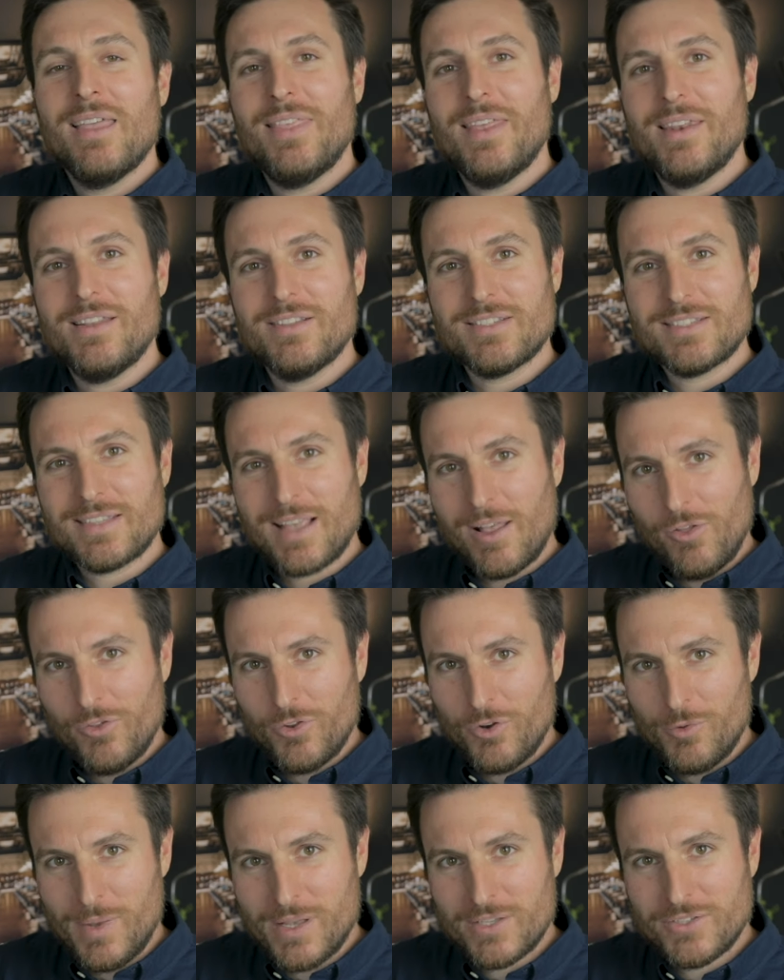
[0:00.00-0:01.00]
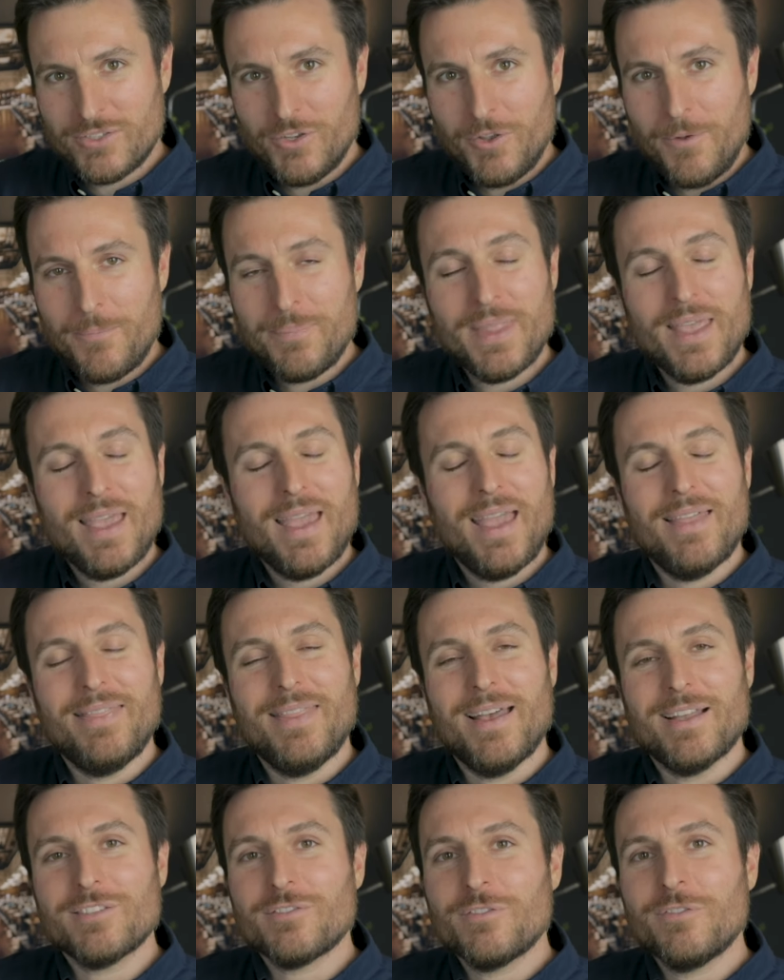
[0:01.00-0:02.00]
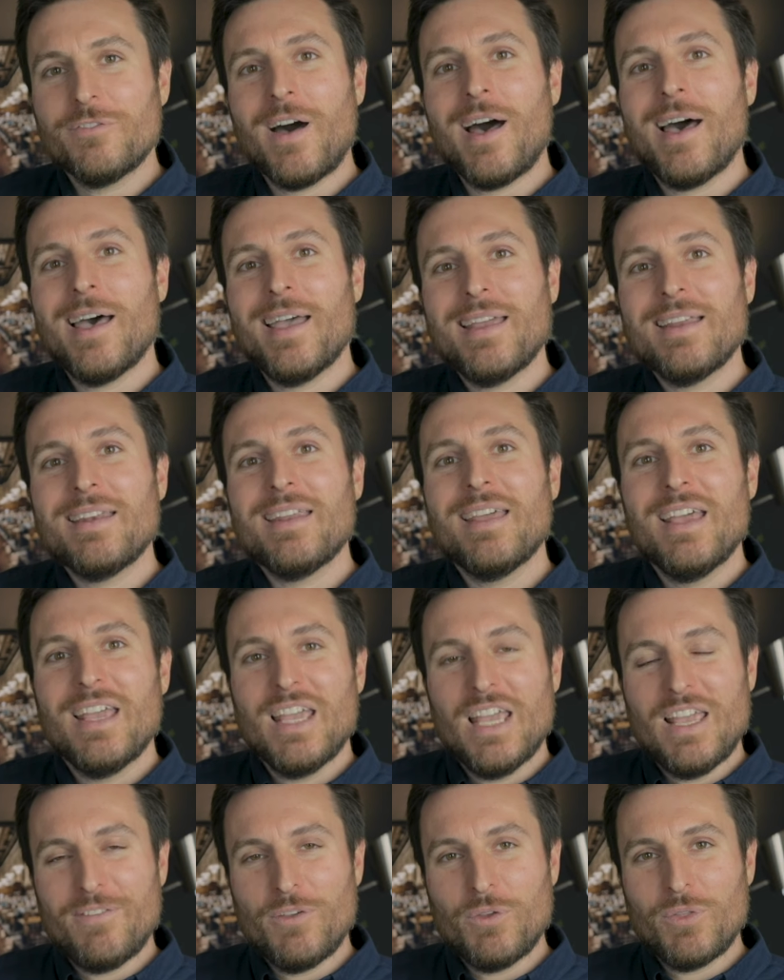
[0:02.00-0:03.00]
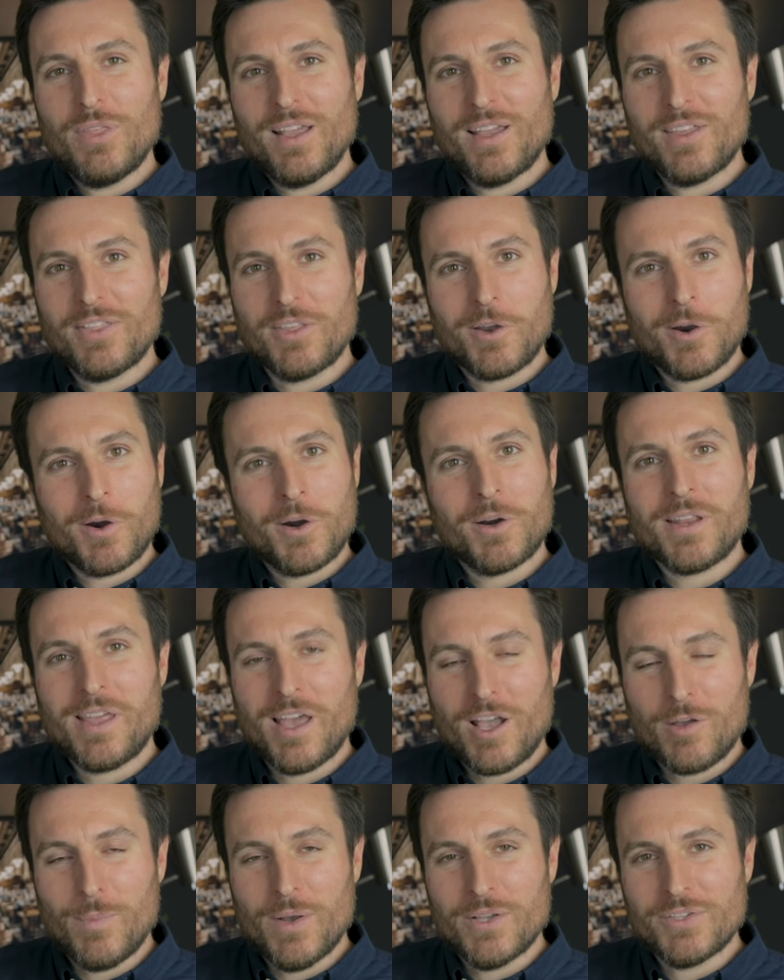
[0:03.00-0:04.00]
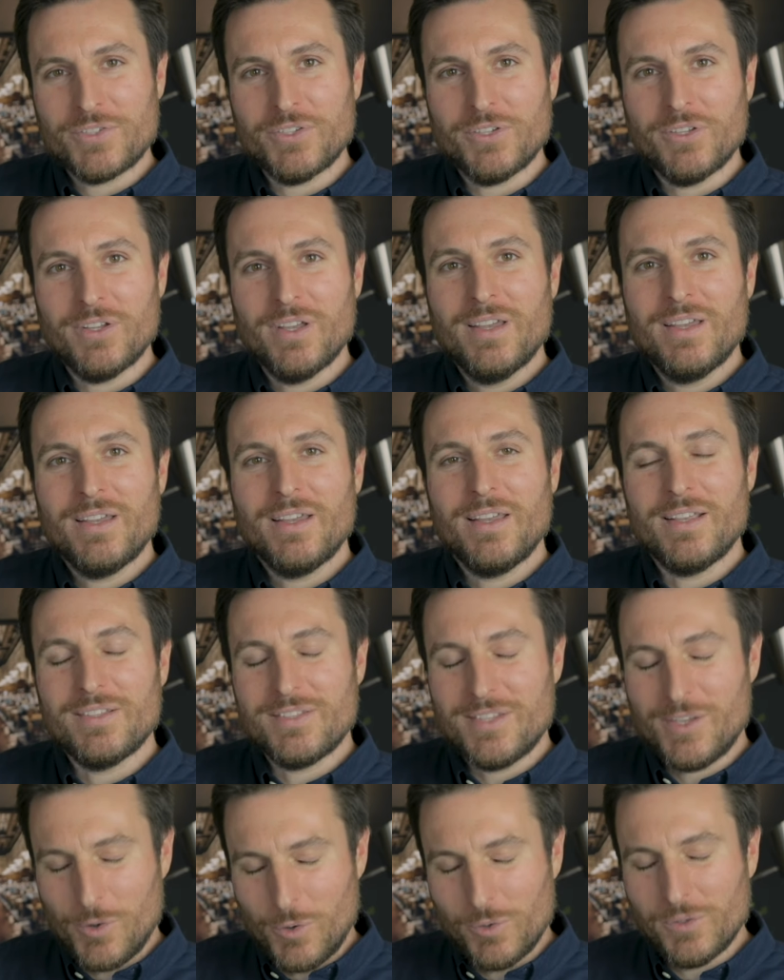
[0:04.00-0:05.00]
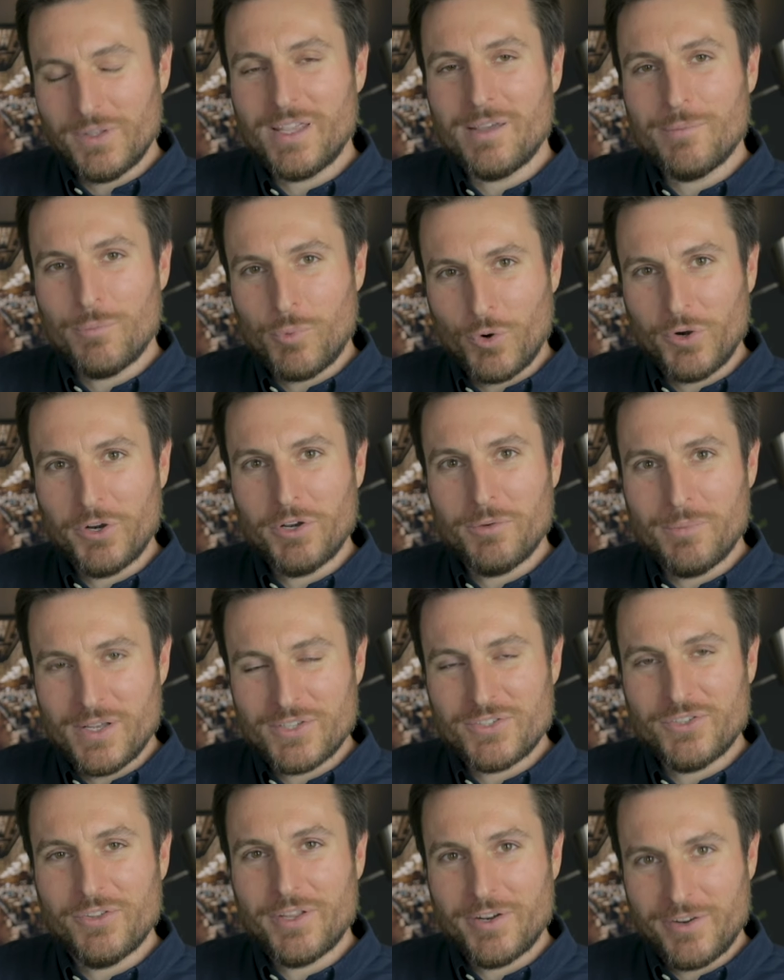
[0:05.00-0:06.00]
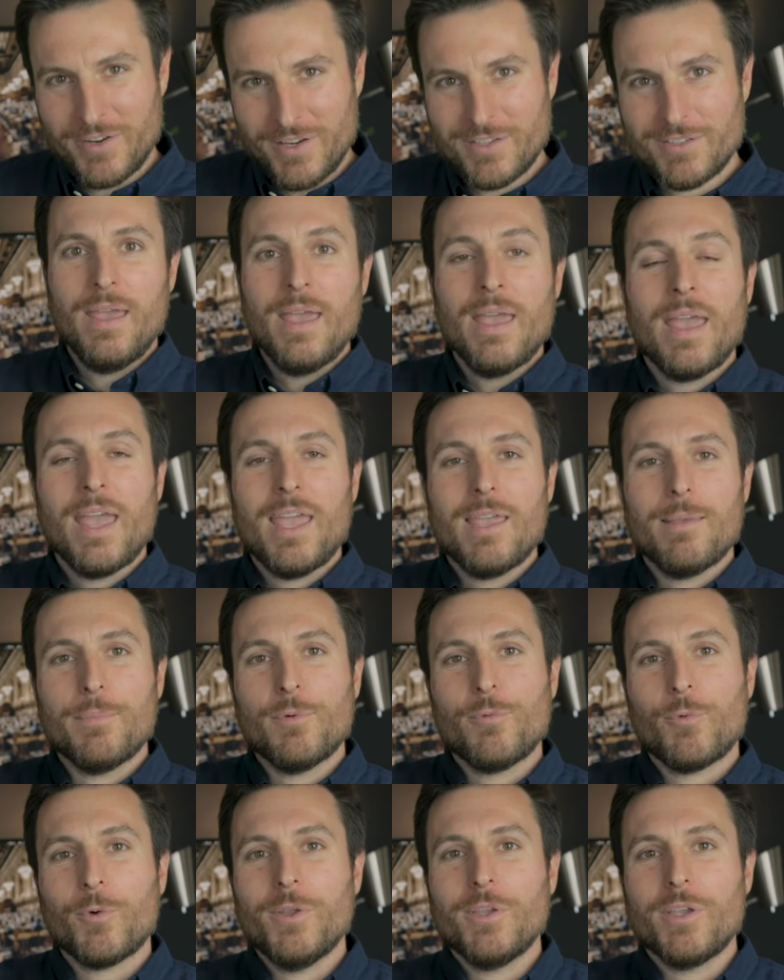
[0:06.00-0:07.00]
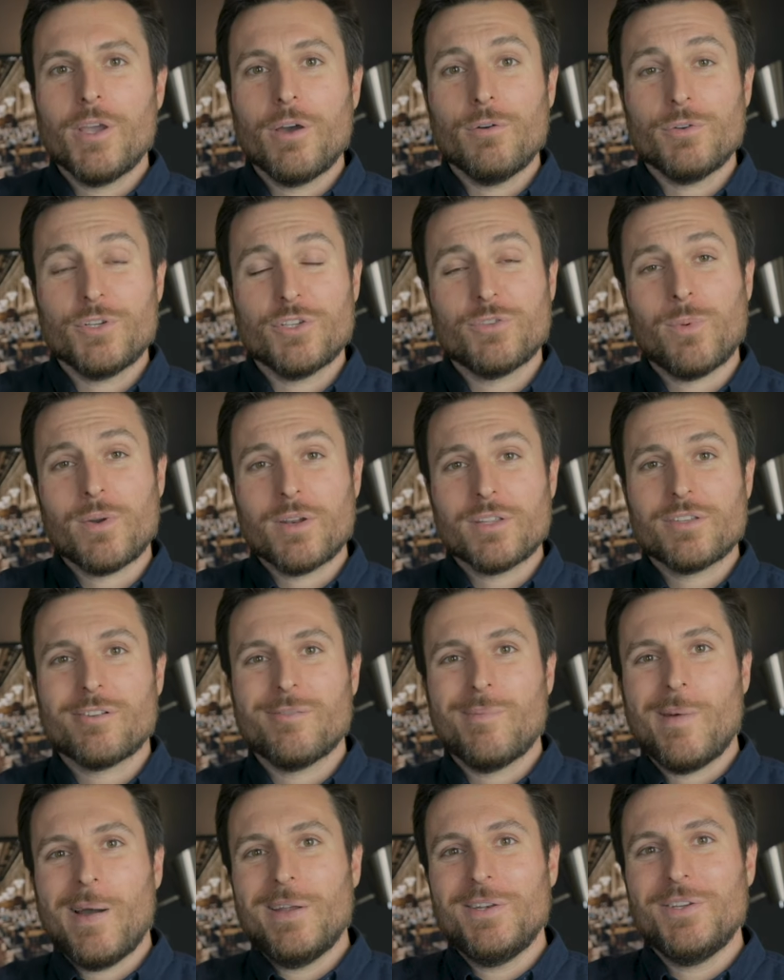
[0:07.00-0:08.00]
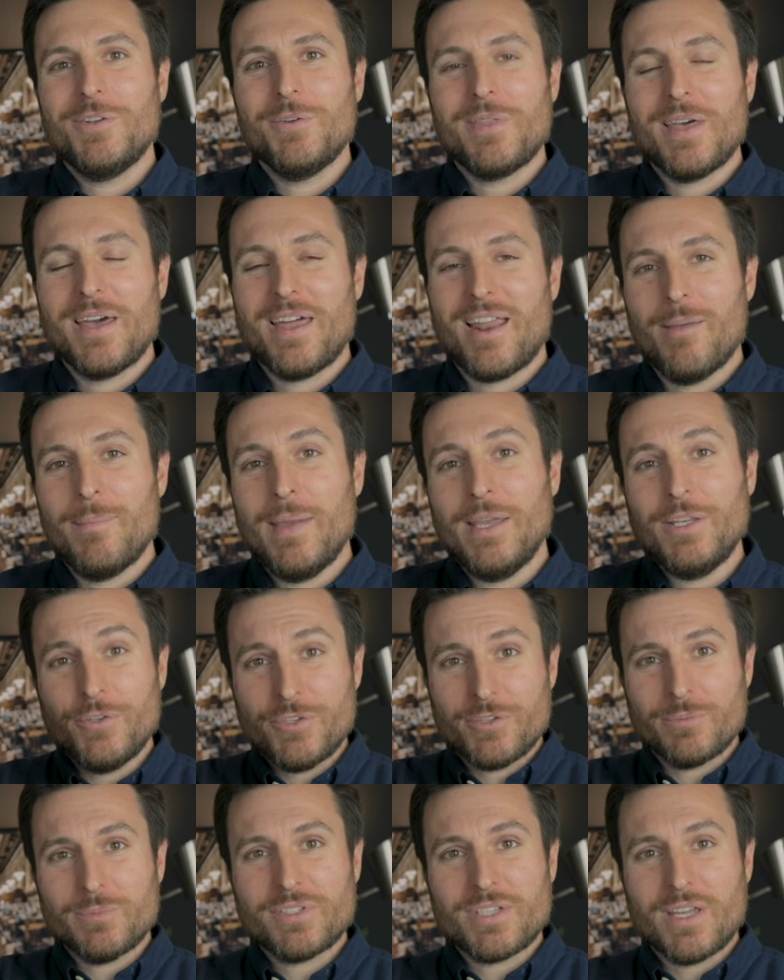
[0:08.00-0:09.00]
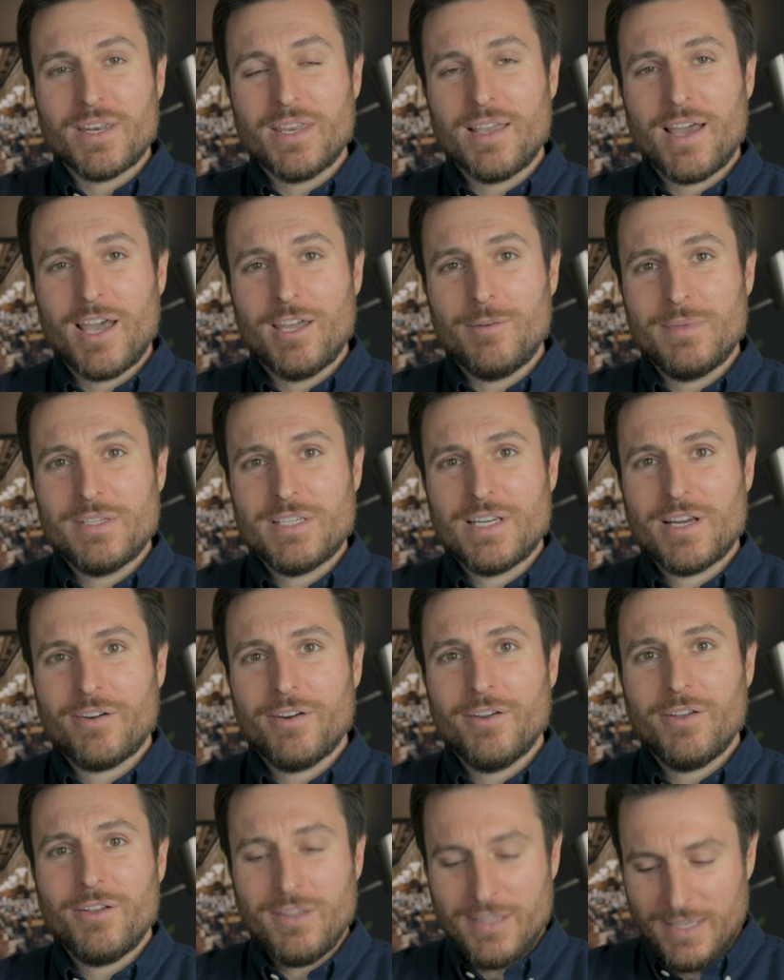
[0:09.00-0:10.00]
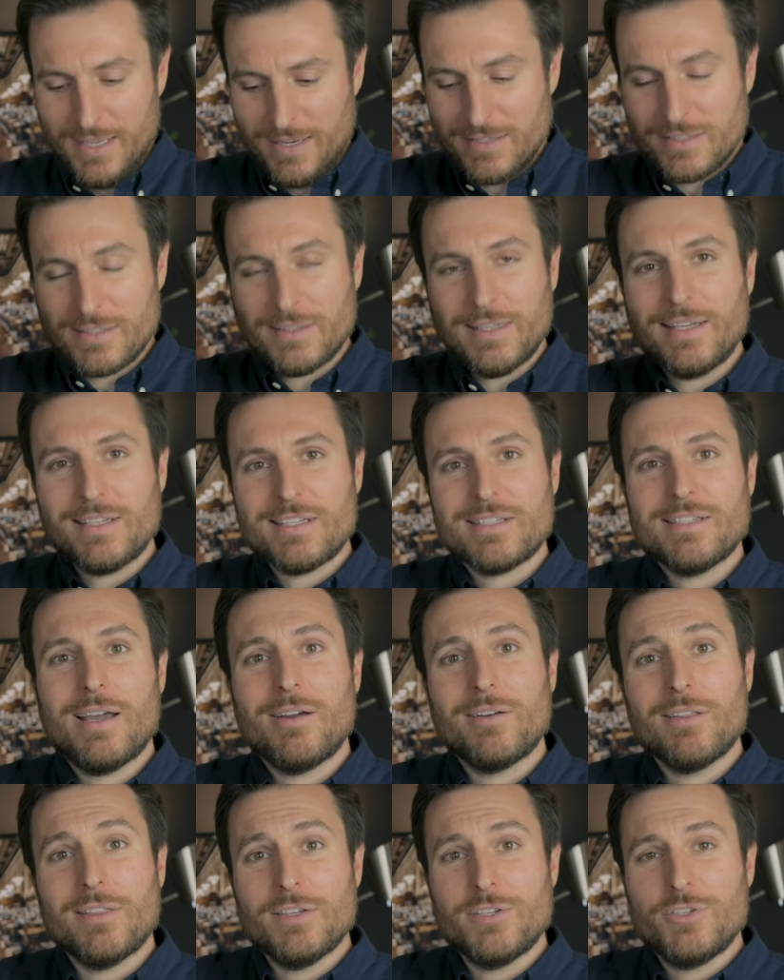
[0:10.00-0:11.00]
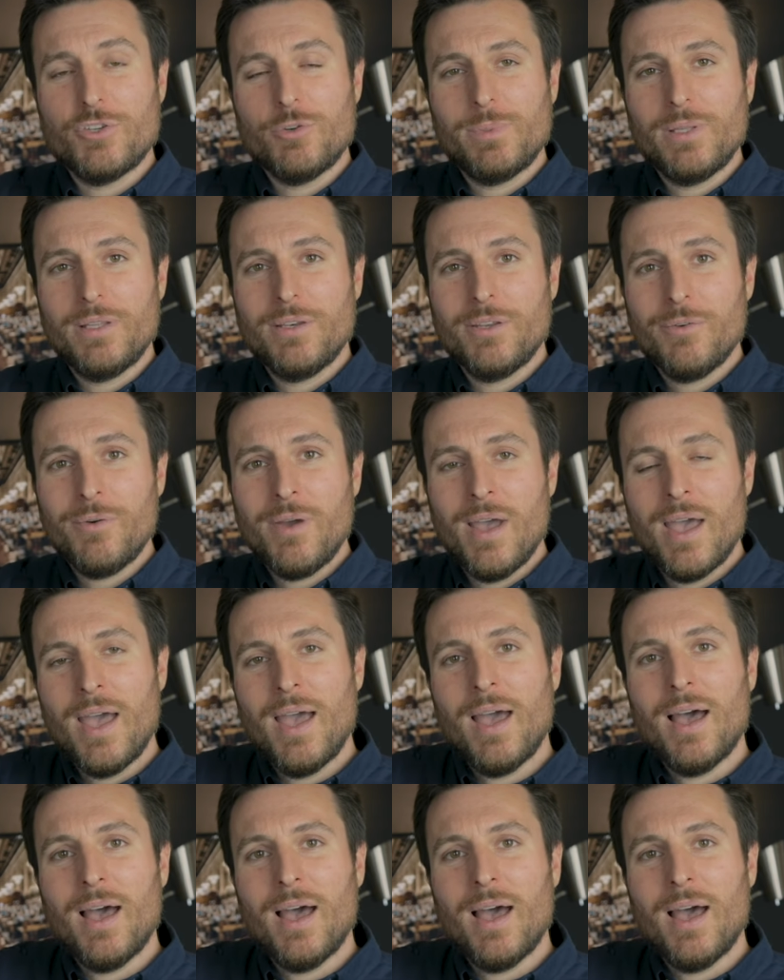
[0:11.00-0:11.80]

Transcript: than in skeletal muscle. And that's fine if you think of the cardiac muscle is the only important muscle there is. Hey, before you go, just wanted to remind you that I made you some study guide material. It is linked down in the doobly-doo.